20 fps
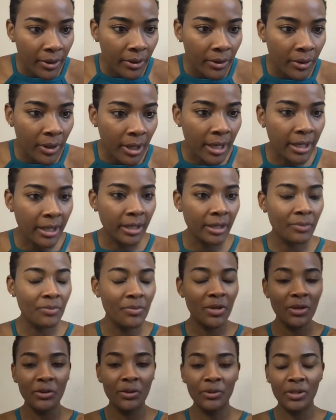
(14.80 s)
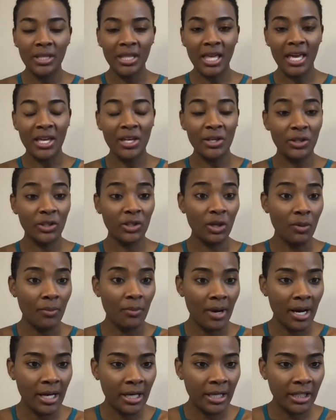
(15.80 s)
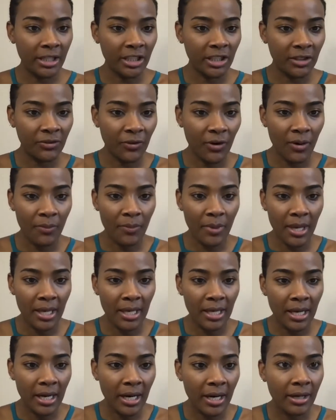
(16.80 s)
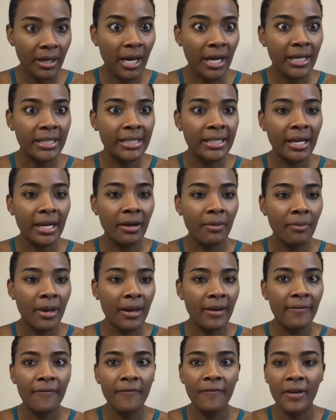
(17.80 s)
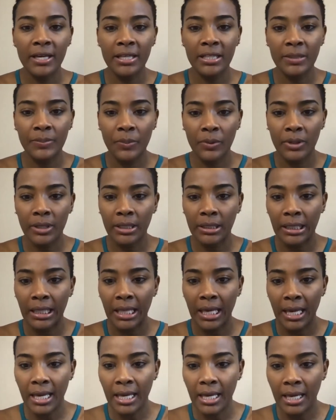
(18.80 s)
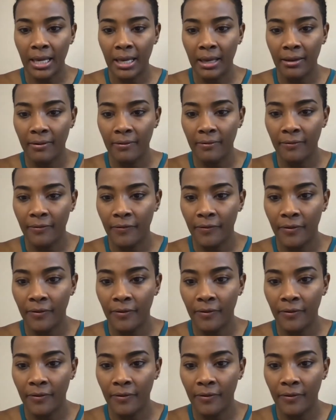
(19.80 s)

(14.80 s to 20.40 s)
Gotta unmute. Thank you so much for being here. I gotta set up my Facebook Live